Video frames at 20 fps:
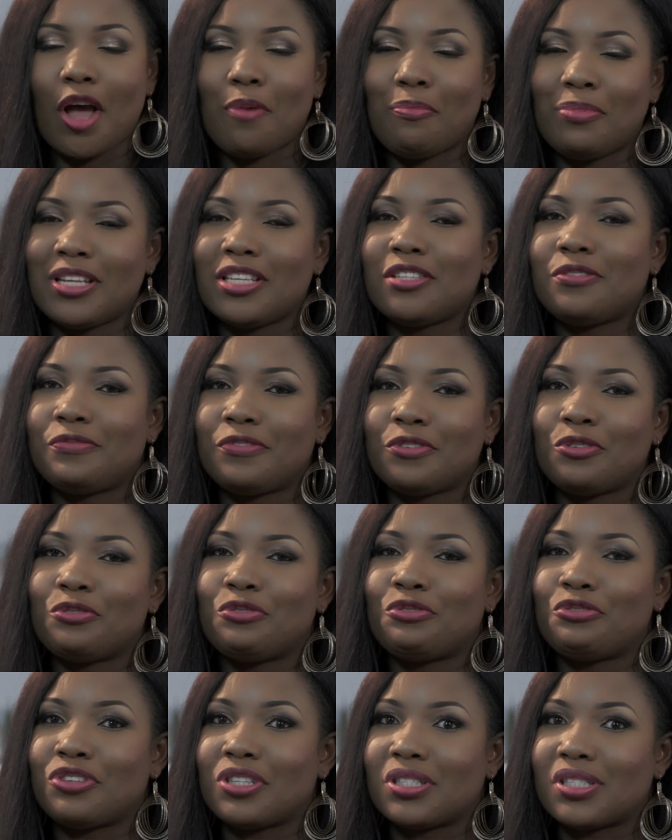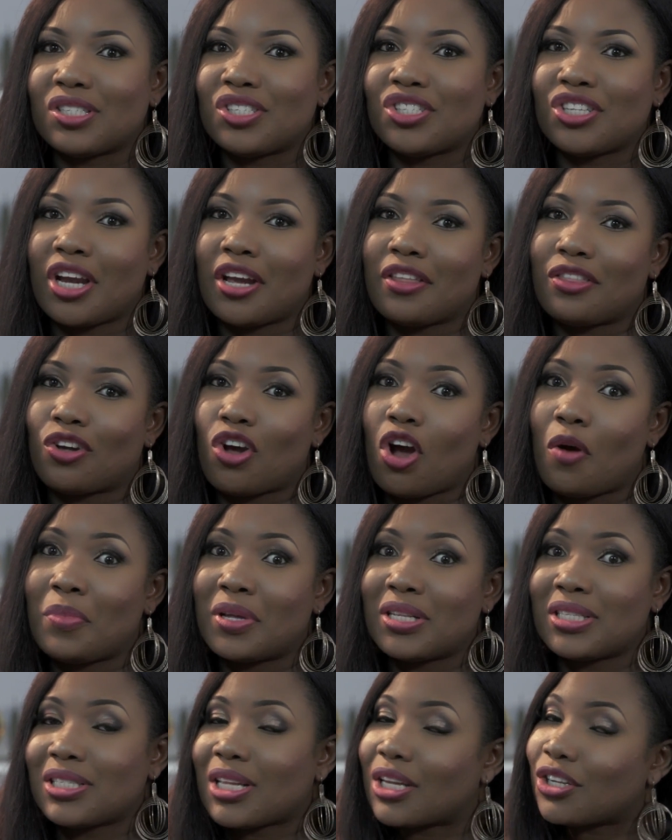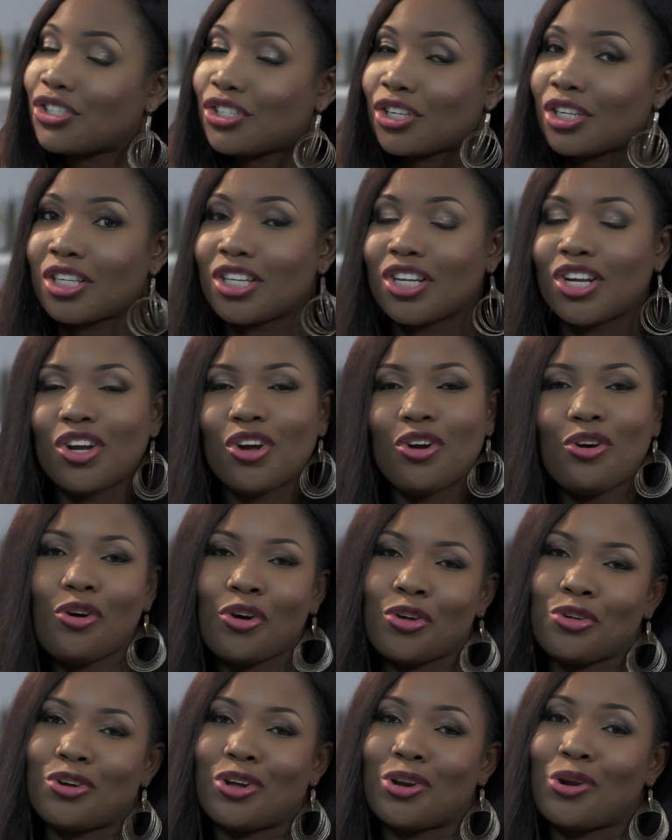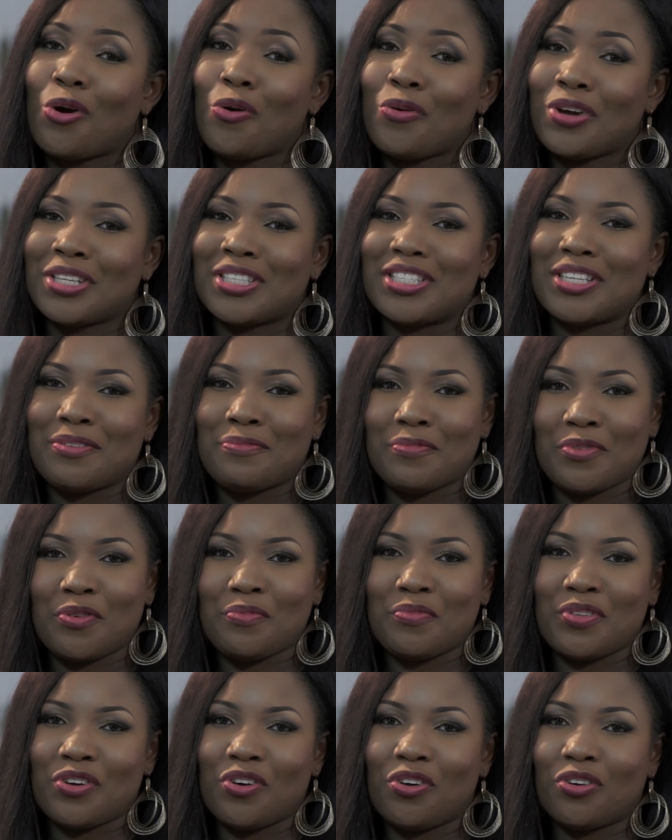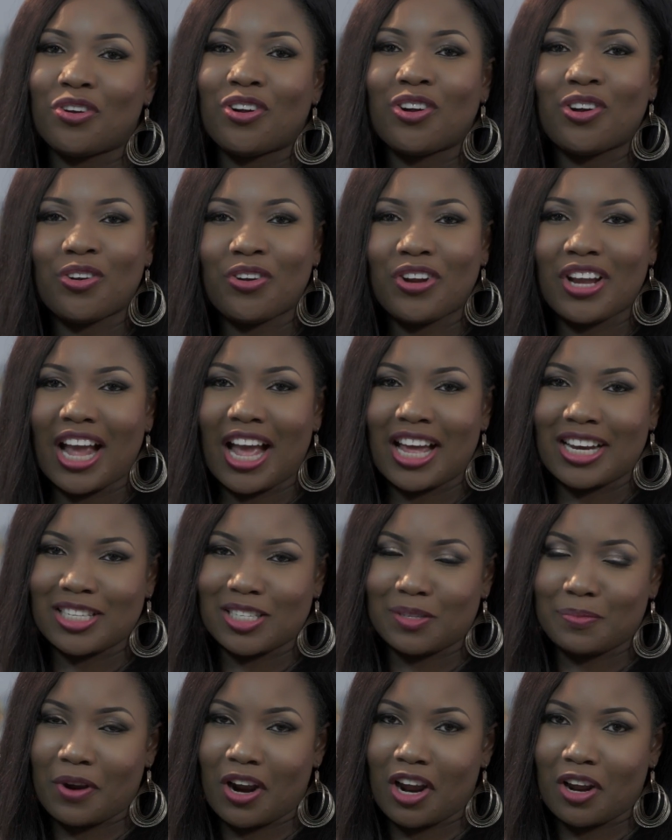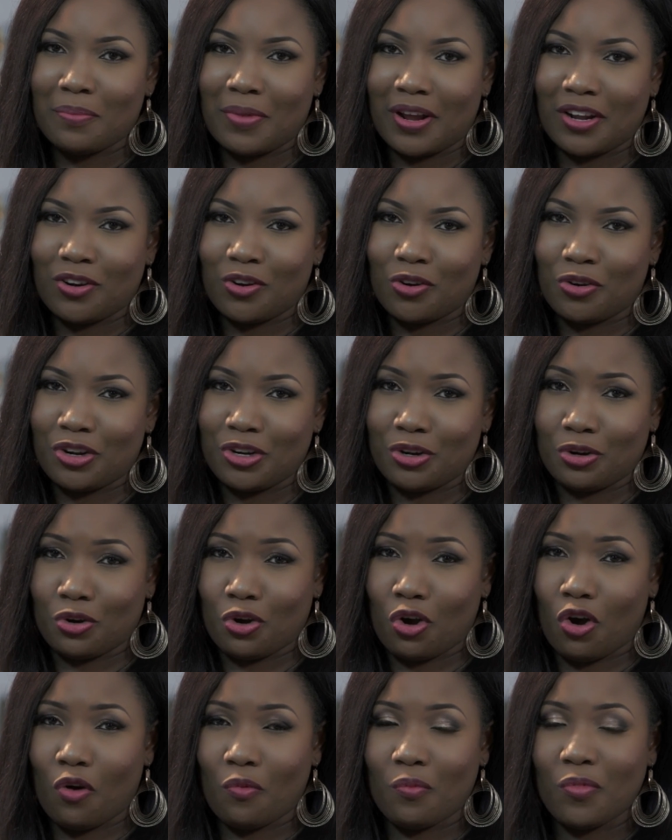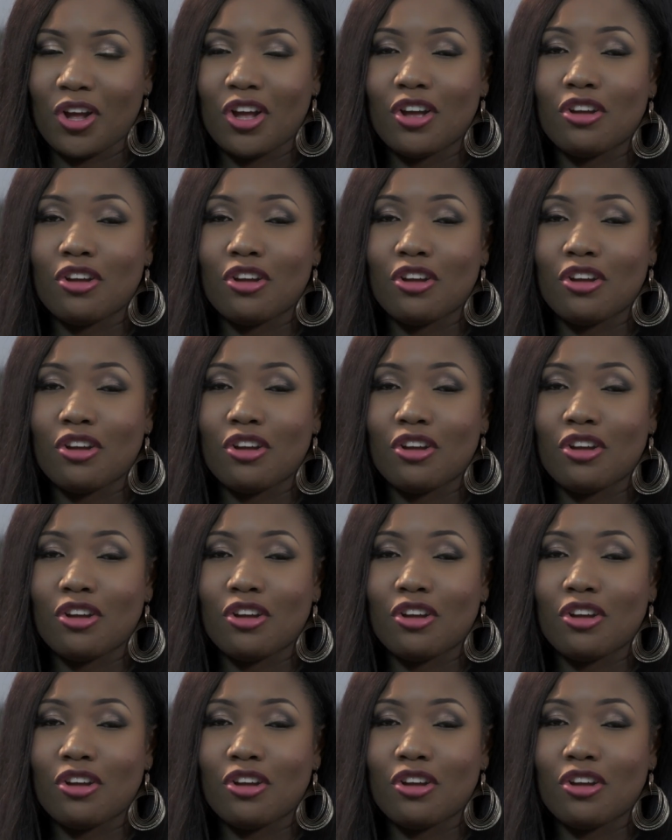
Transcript: Please feel free to share in the comment section, or you can always email me on glory@inspiredbyglory.com.